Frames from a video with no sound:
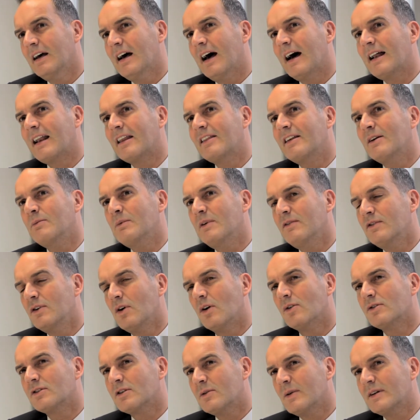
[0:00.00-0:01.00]
And I think we've
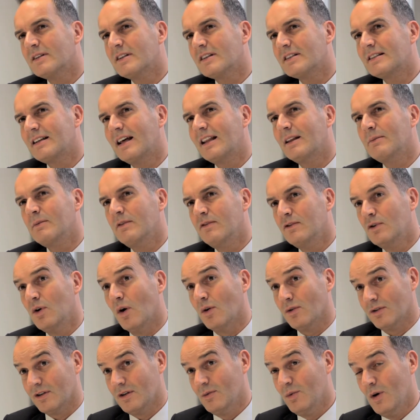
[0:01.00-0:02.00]
got to understand that we've
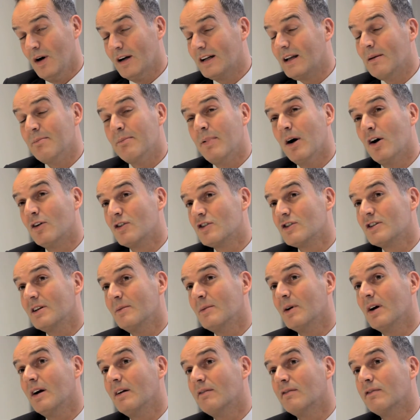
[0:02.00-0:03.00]
got to work in
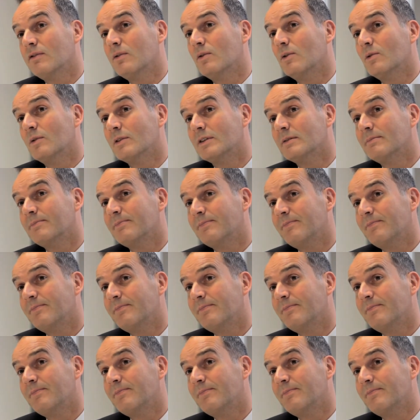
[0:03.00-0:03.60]
partnership going forward.